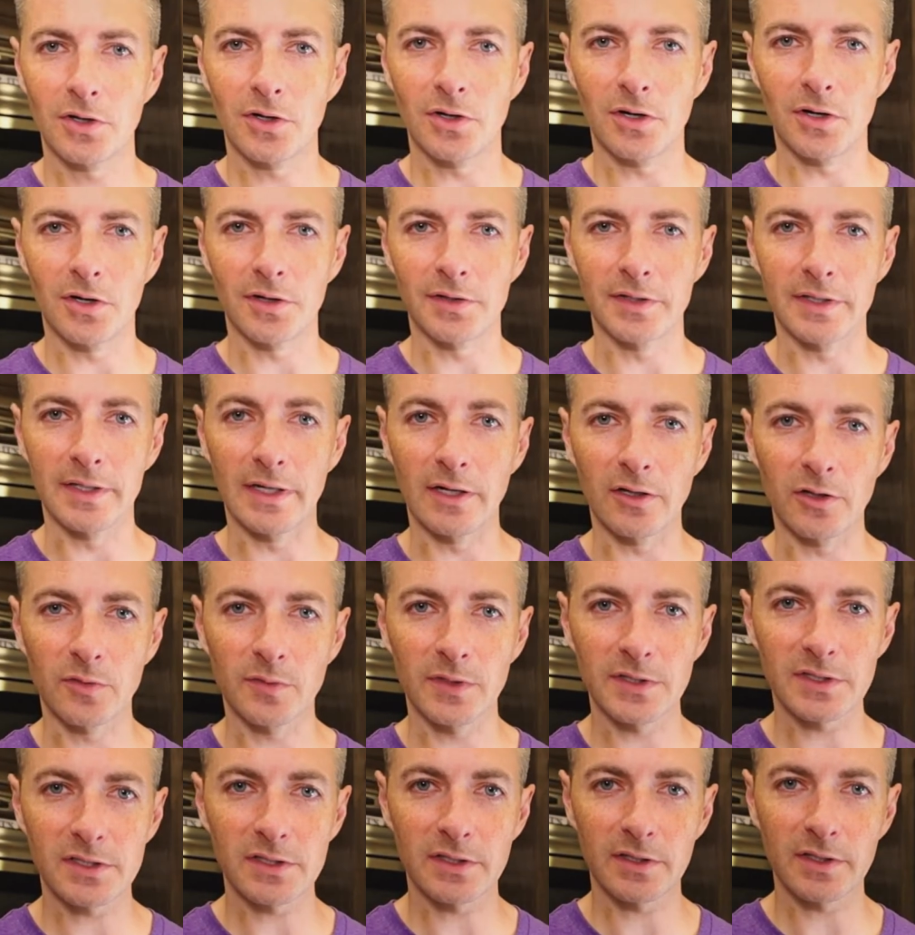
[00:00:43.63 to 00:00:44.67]
all the
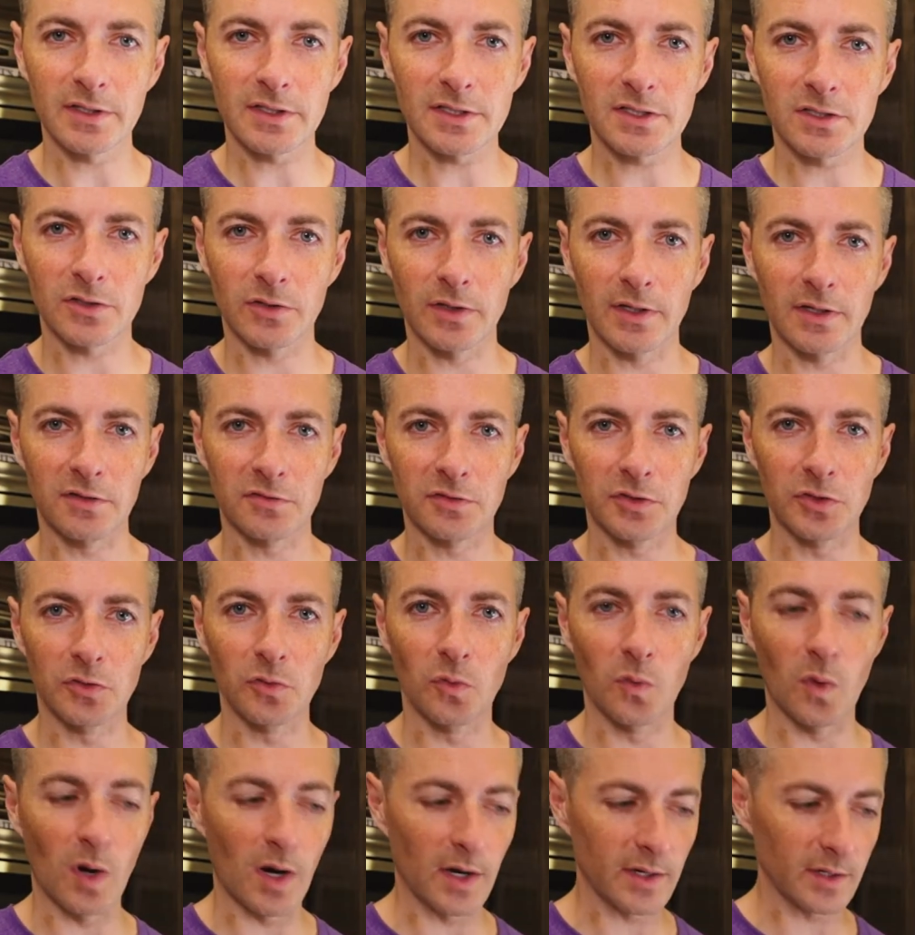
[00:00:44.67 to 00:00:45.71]
elements to this so that if you
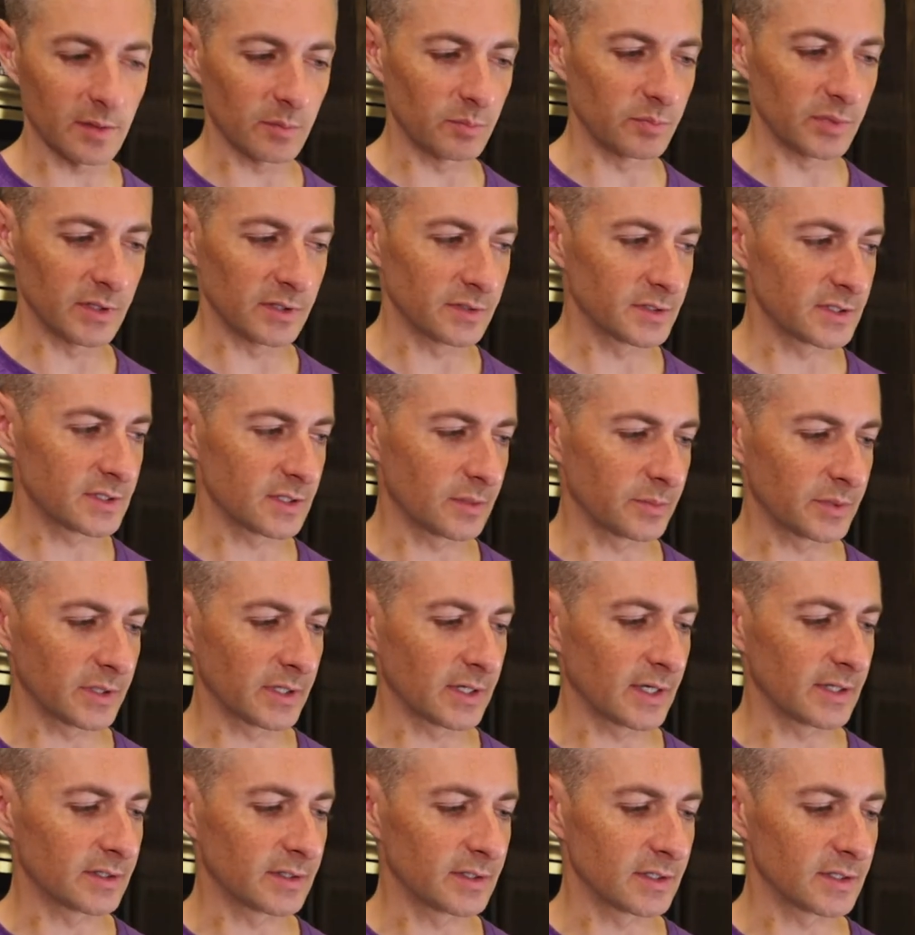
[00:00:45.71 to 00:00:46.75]
want to build something
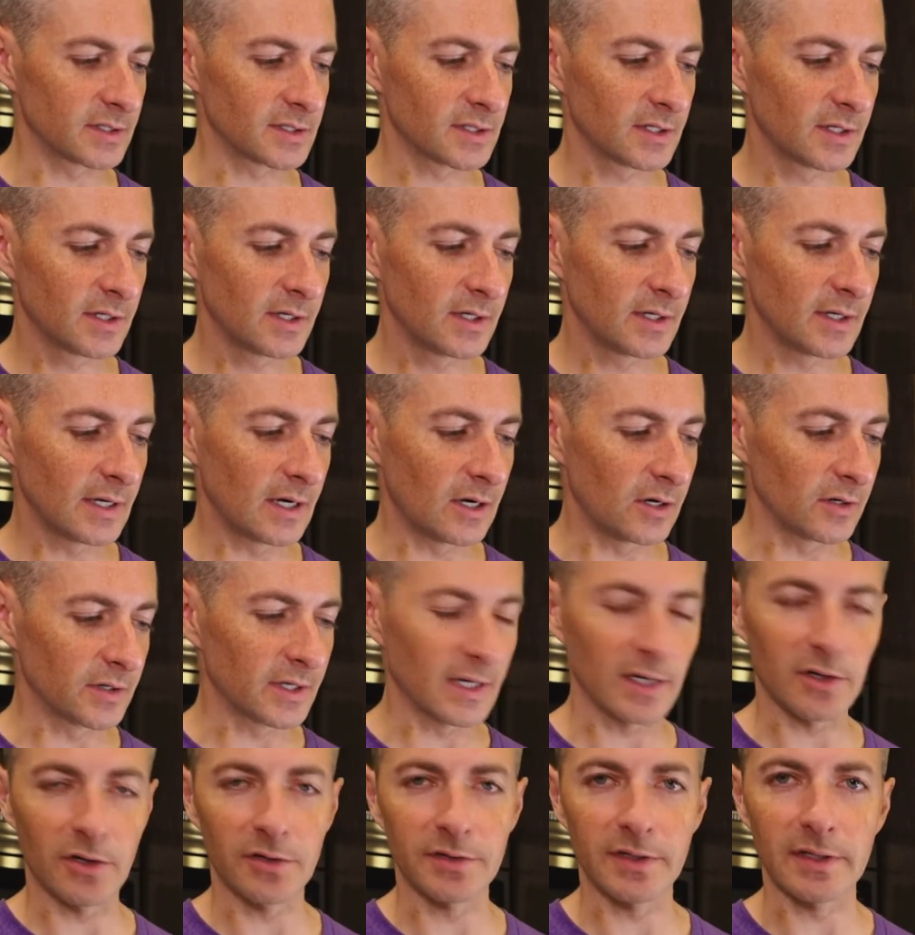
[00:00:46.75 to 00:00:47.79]
like this, I'll
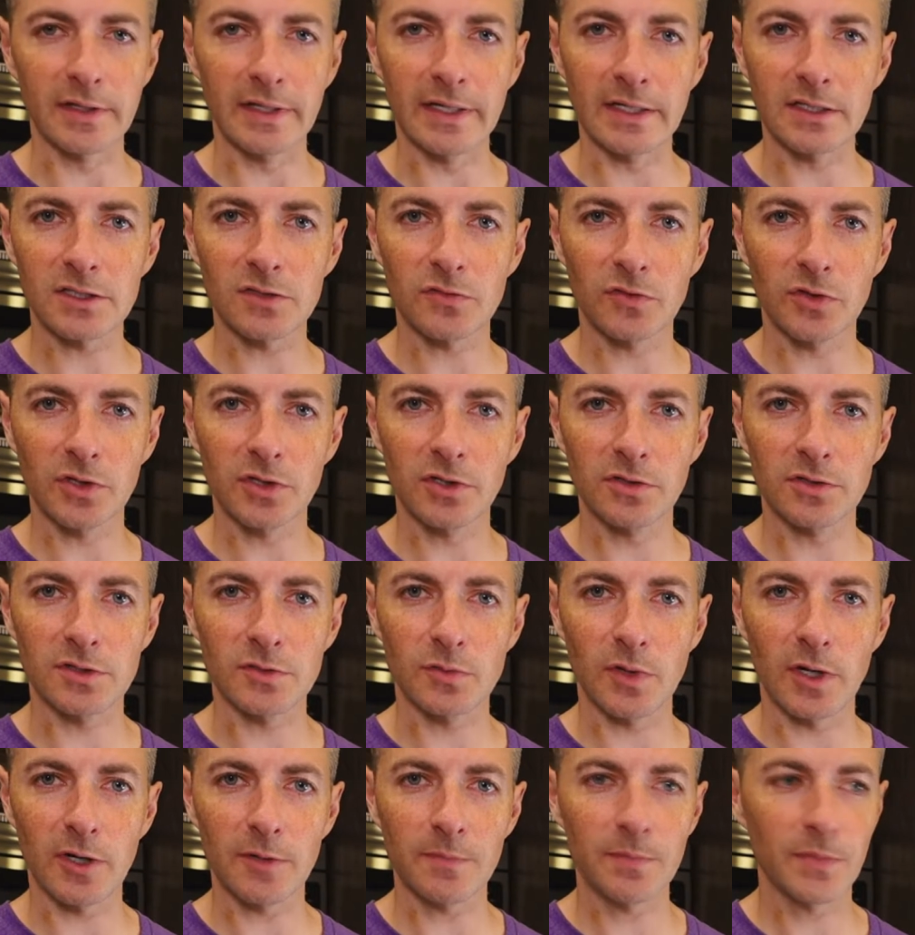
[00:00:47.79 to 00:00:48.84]
get all the links for you as
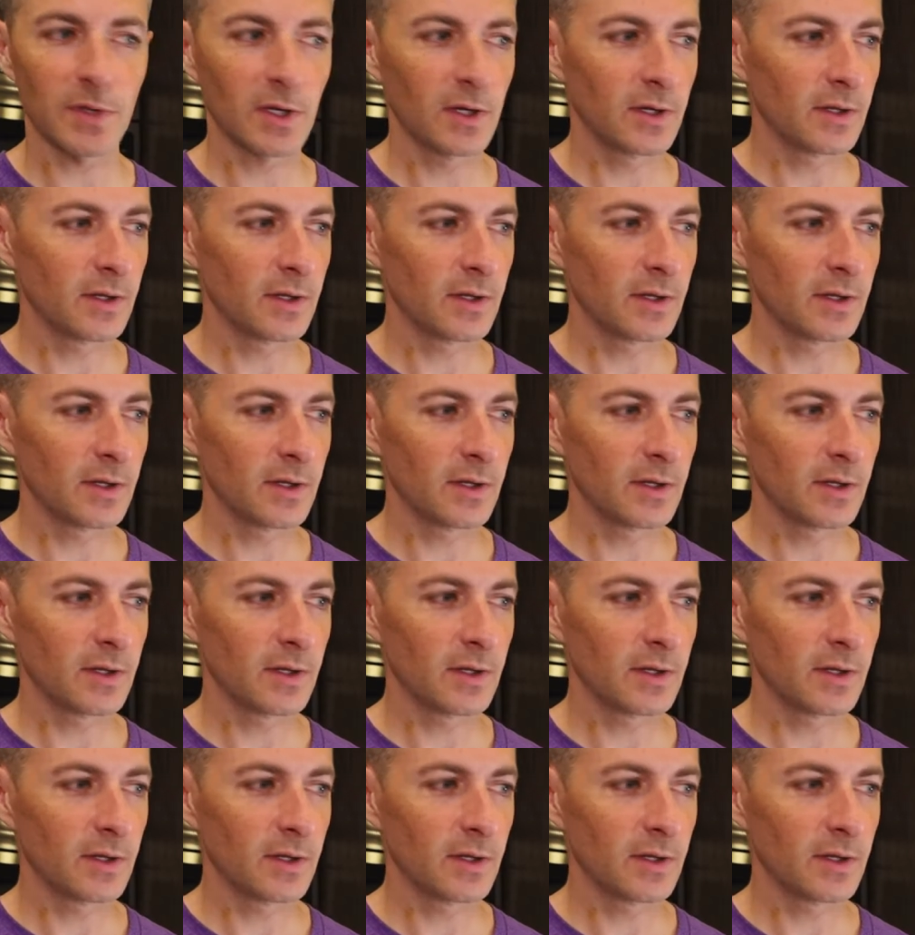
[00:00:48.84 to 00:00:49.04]
well.